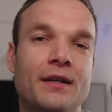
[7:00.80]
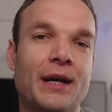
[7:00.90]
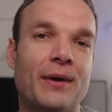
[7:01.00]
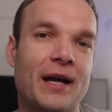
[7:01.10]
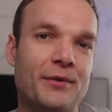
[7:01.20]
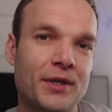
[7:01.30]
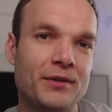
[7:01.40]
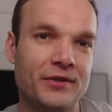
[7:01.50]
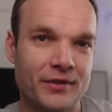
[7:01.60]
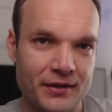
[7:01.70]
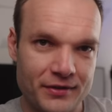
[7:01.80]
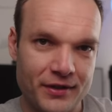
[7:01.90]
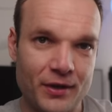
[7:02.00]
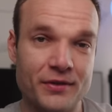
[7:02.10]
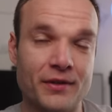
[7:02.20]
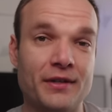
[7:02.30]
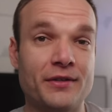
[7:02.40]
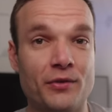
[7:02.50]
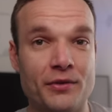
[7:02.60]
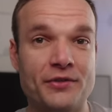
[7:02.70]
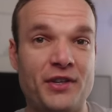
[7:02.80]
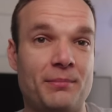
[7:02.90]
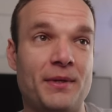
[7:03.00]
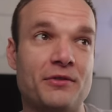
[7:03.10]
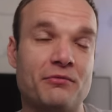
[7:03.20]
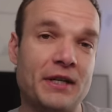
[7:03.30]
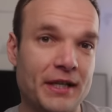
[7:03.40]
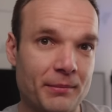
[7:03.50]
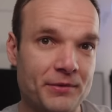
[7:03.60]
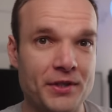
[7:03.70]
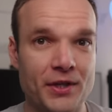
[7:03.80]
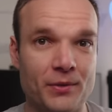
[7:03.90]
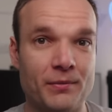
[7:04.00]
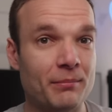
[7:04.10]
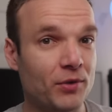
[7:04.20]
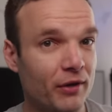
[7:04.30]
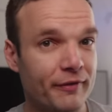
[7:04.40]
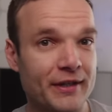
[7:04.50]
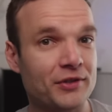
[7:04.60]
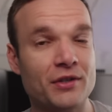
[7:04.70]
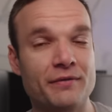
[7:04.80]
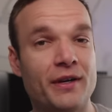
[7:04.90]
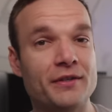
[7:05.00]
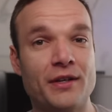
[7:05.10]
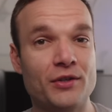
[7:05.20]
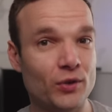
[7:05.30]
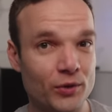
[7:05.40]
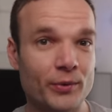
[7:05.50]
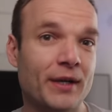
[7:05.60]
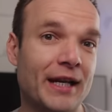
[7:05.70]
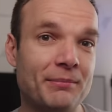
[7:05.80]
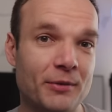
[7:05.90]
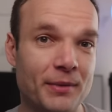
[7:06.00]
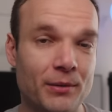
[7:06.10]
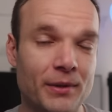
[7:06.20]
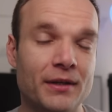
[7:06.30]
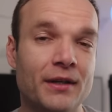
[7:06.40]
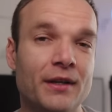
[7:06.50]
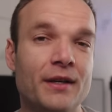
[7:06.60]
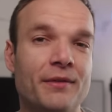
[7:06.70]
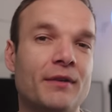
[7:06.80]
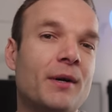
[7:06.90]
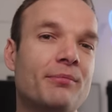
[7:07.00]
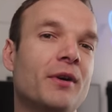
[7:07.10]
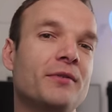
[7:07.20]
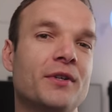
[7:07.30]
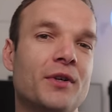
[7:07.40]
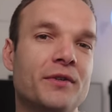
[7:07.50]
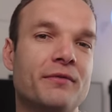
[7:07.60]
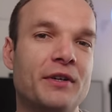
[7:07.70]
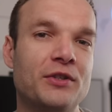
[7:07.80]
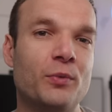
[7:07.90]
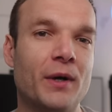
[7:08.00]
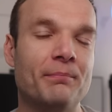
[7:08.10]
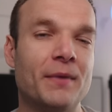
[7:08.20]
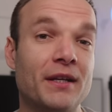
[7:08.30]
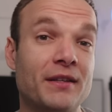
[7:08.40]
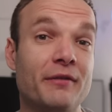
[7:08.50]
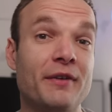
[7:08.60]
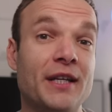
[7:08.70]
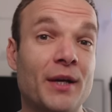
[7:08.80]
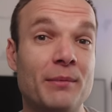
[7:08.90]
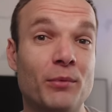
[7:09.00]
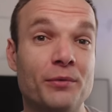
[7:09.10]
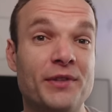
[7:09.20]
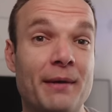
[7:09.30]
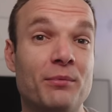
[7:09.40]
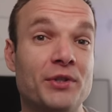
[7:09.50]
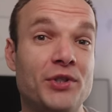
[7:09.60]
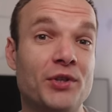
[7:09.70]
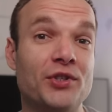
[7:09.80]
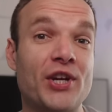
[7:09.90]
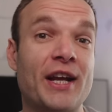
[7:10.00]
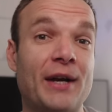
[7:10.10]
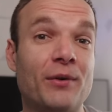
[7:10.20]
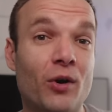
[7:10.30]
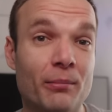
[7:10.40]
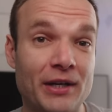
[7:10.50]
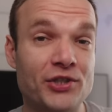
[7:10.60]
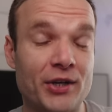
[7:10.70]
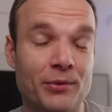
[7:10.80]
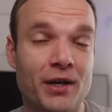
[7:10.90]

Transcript: Now, how you decide to use an ISA or a SIPP is really up to you. I'm not a financial advisor, nor do I claim to be one. There are pros and cons for each one, and I did a video in more depth which you can check out on my channel